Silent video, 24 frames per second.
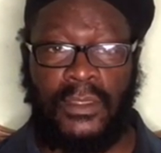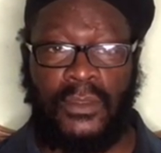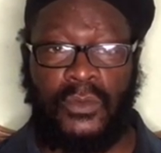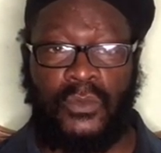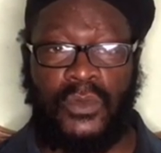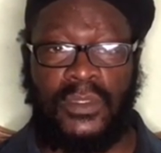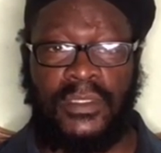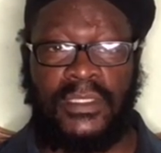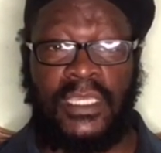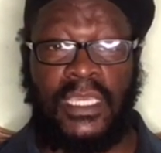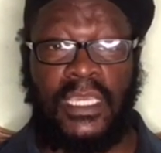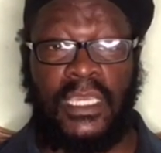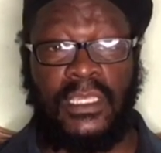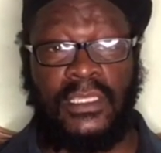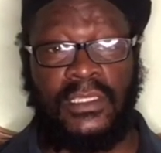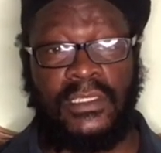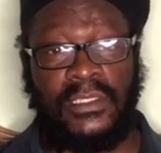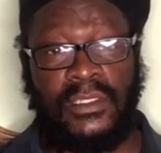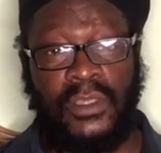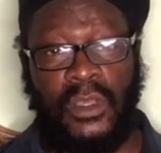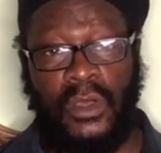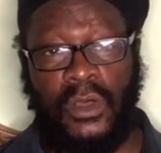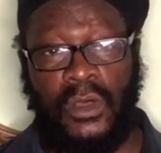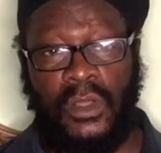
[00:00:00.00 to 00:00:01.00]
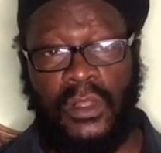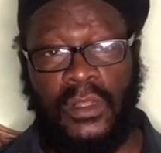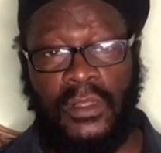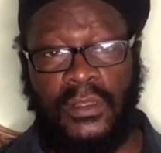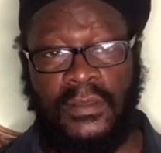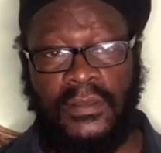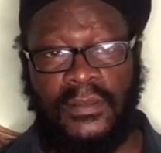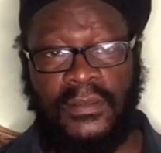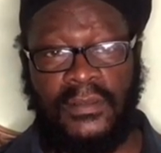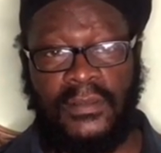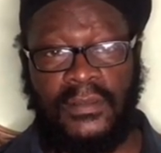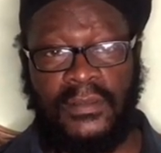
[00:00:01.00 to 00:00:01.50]
was King Saul.
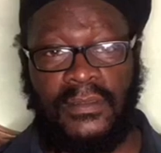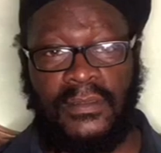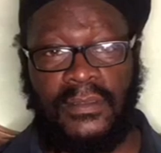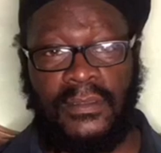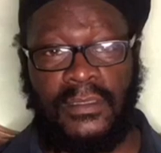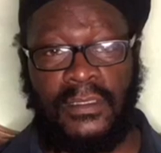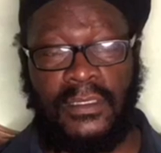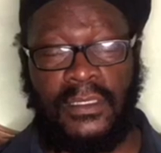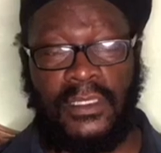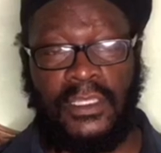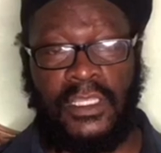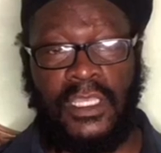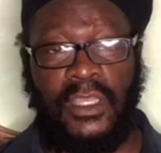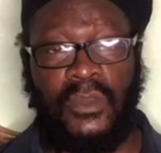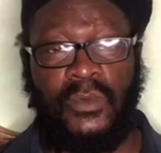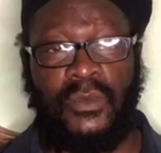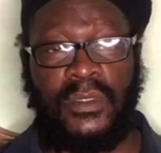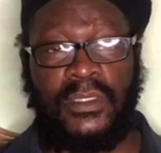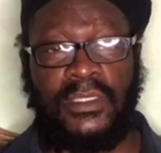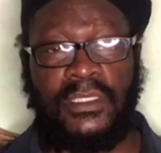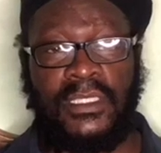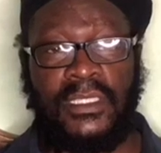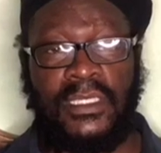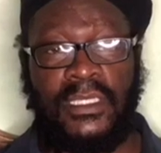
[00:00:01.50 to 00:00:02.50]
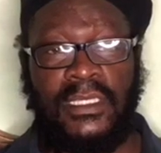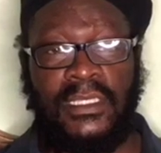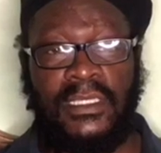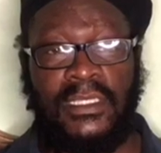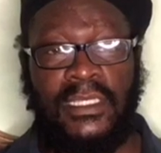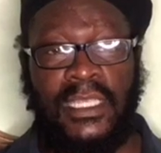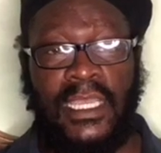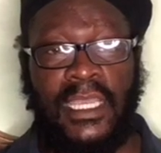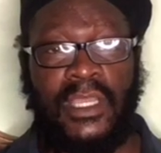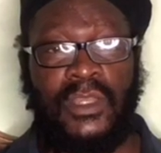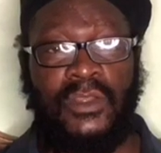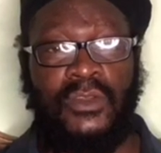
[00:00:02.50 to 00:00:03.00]
And he was
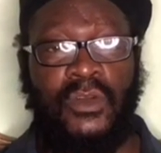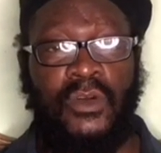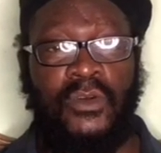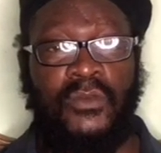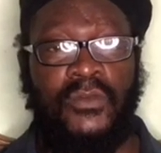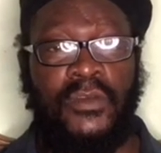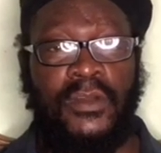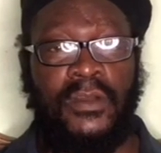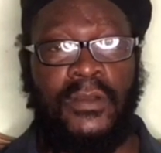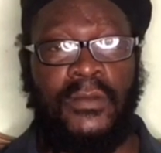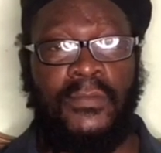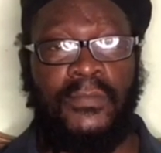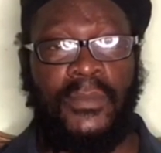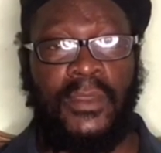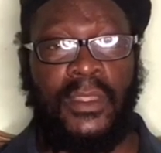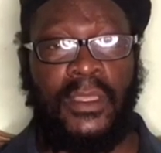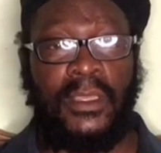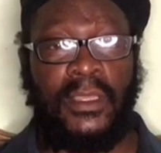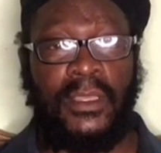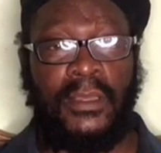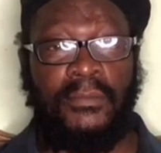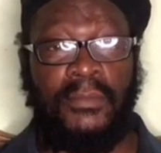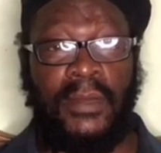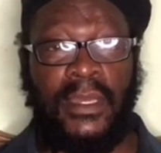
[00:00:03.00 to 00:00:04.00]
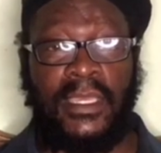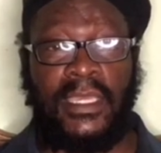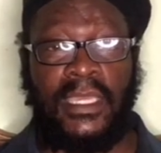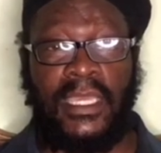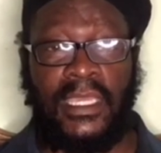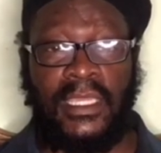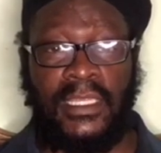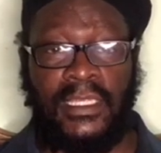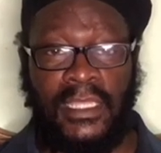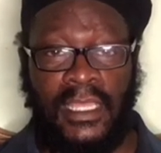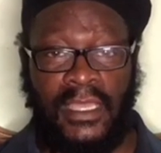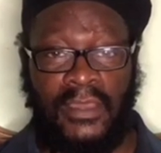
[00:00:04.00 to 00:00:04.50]
taken over by
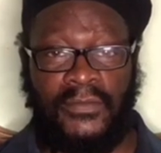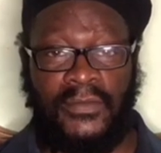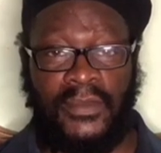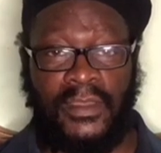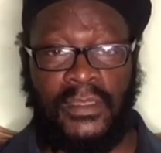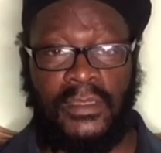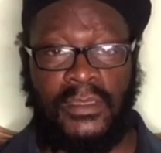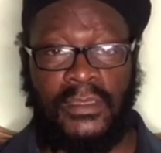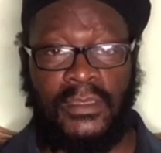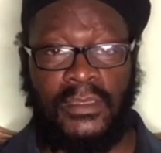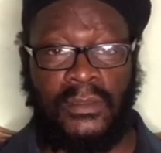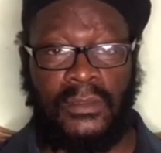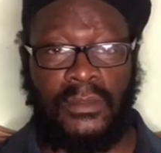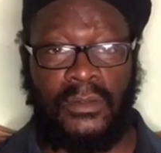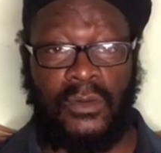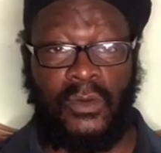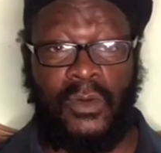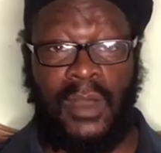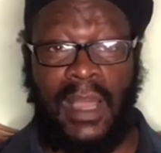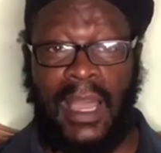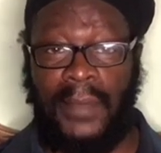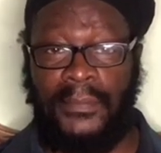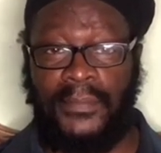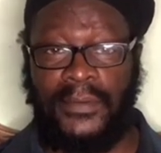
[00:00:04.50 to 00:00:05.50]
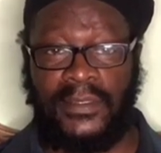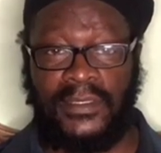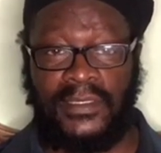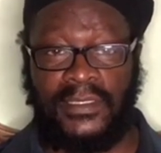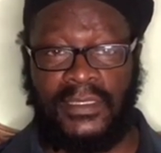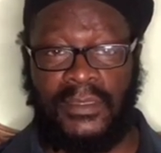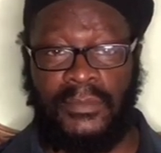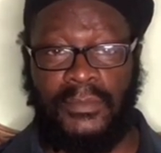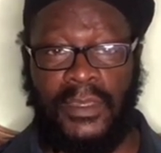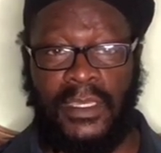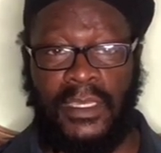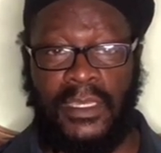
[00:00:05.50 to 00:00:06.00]
King David, who happens
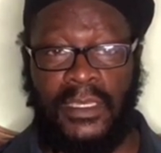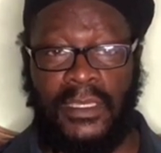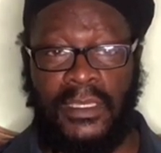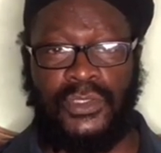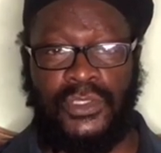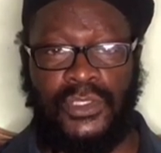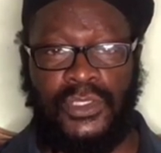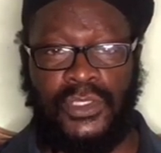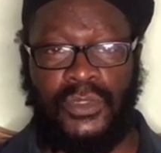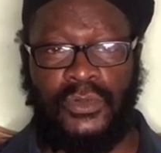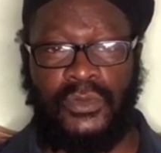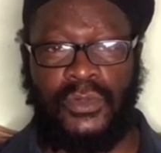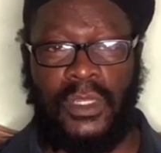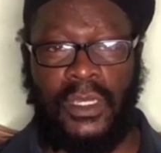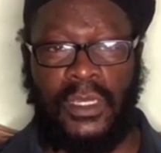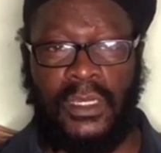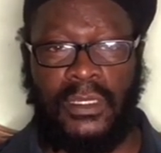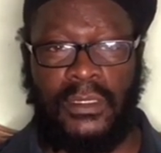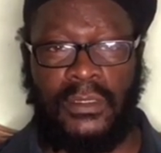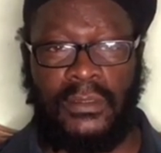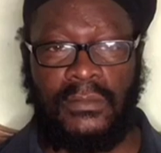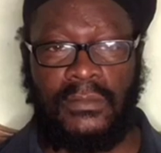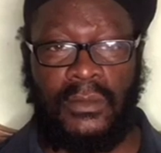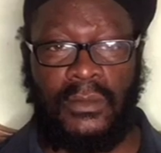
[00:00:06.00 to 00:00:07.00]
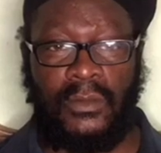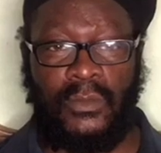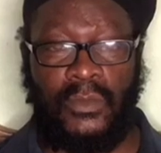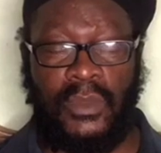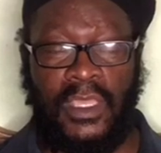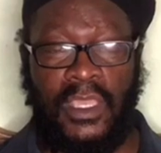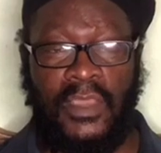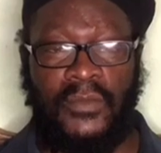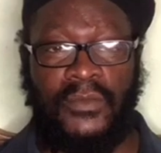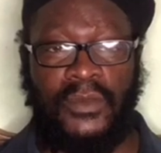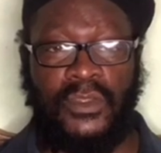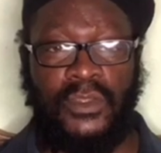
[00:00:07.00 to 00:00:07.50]
to be Judah. We
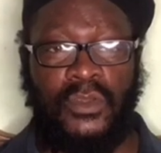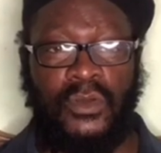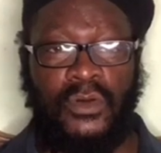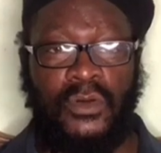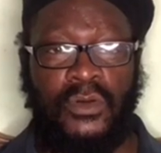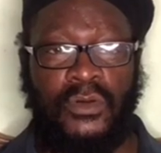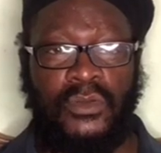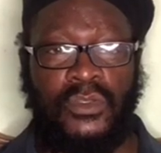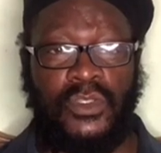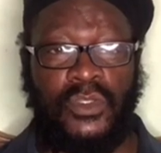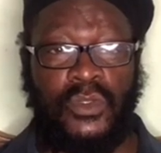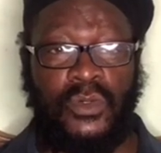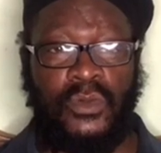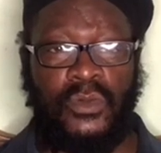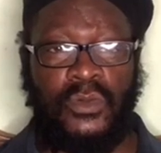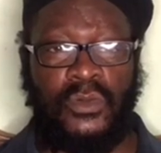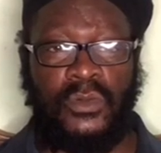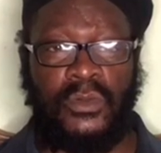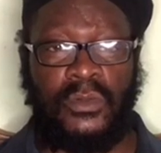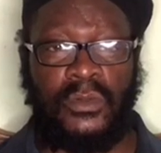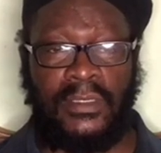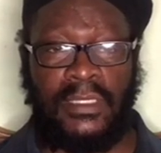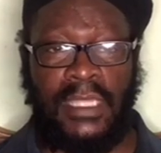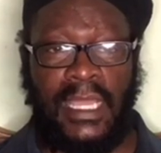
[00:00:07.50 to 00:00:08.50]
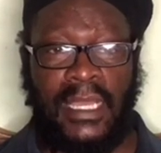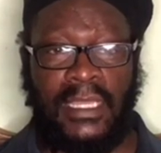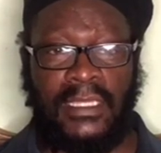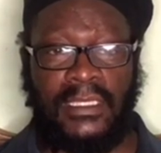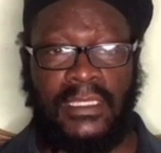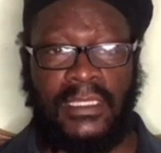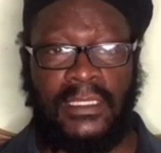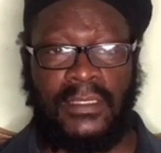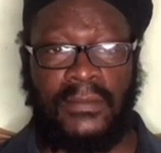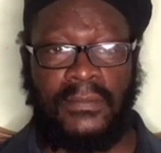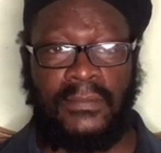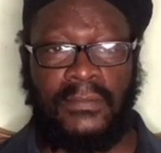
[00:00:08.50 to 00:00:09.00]
even know too
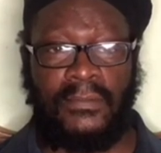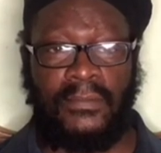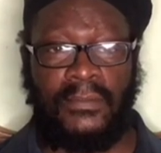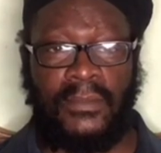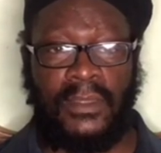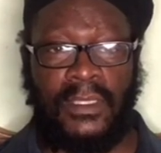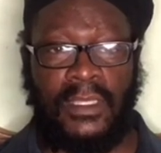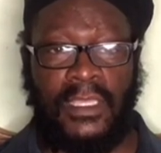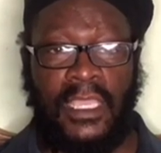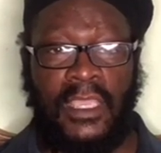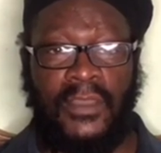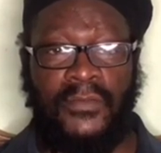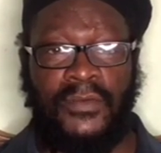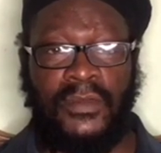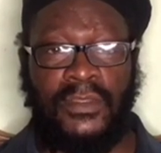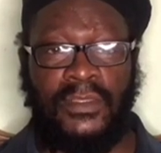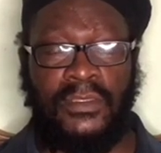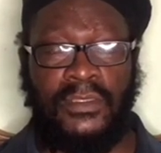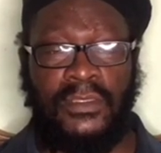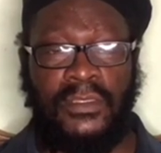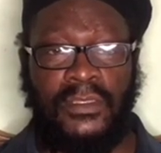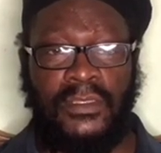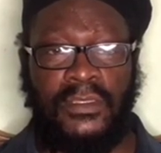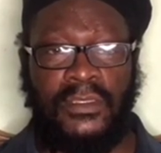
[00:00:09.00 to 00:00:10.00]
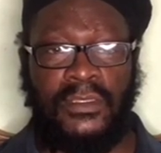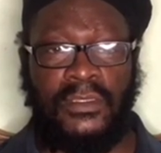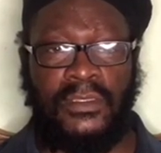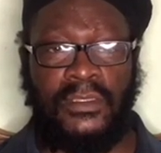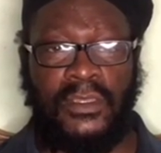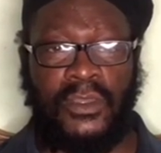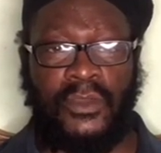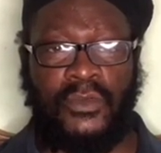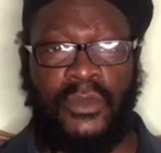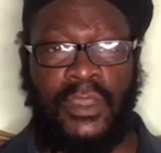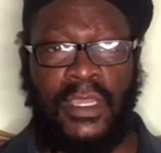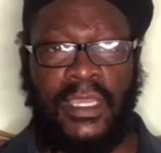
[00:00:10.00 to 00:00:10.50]
that even
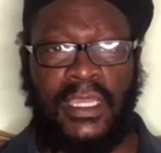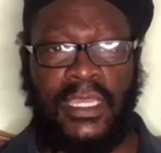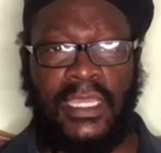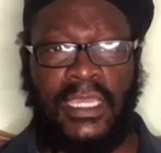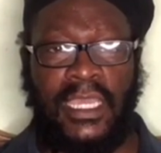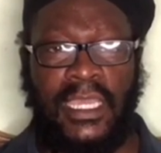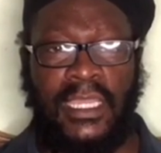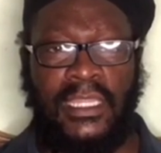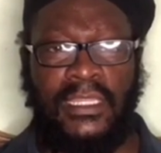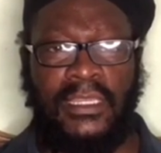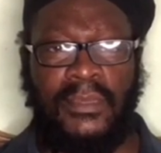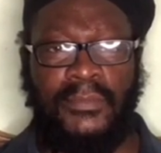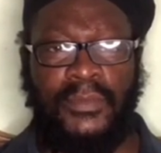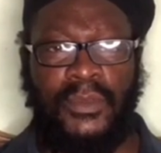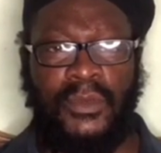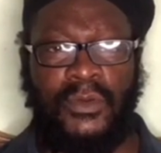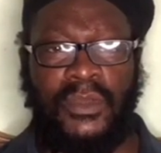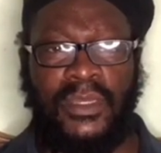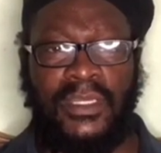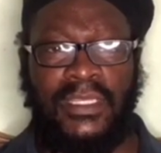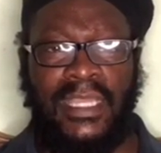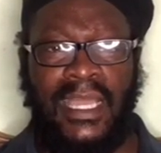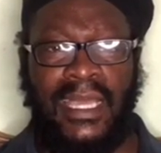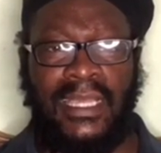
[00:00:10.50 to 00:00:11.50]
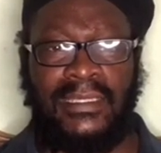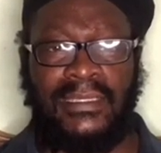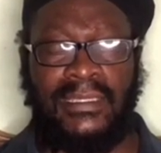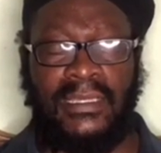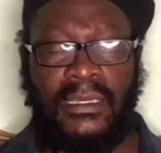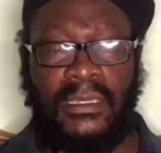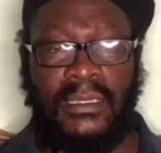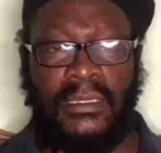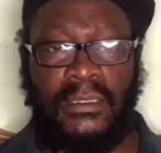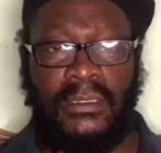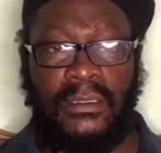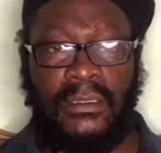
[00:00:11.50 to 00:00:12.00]
the great King Nebuchadnezzar